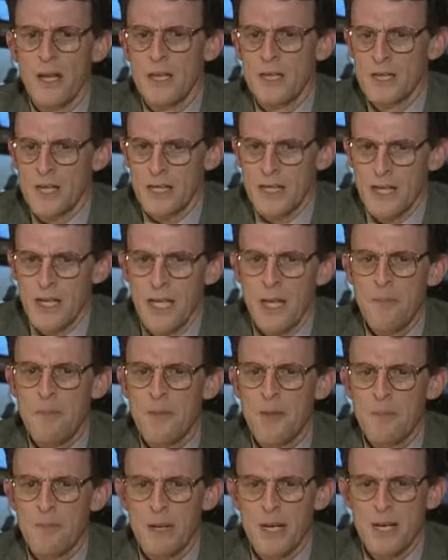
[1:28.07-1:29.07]
to keep
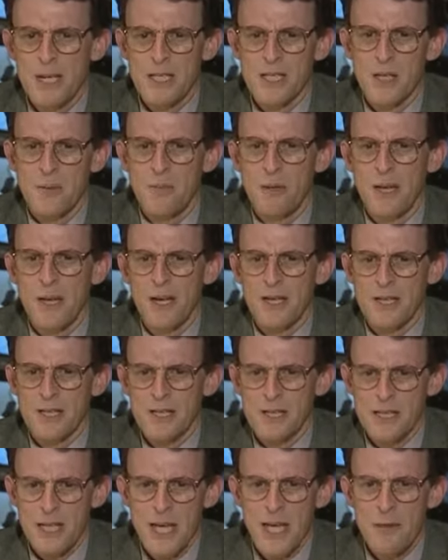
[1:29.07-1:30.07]
the money supply
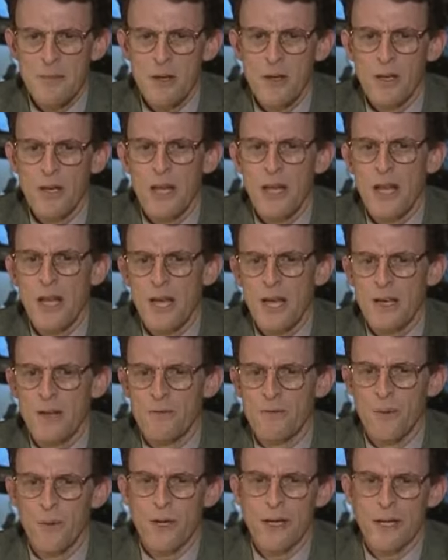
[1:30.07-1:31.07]
stable and
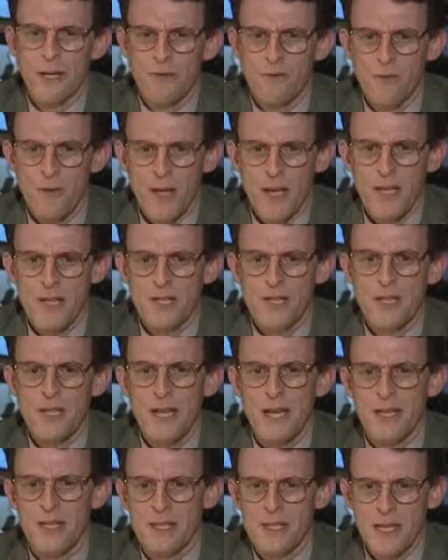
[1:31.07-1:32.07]
avoid inflation
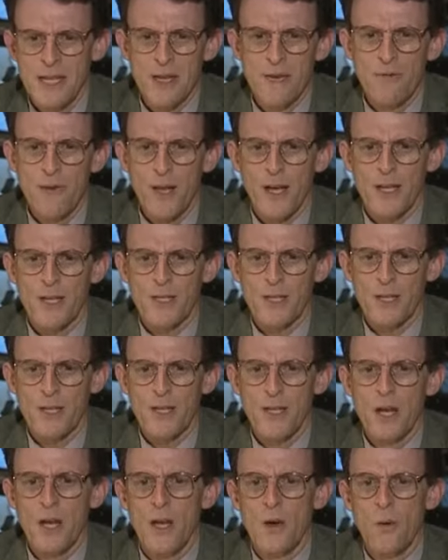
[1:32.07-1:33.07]
and deflation
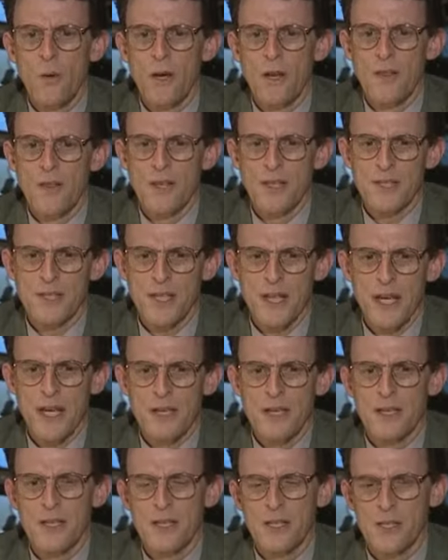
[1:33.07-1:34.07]
while the debt
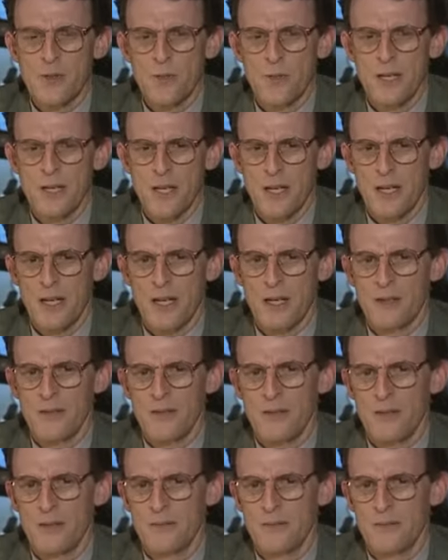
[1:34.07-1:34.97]
is retired.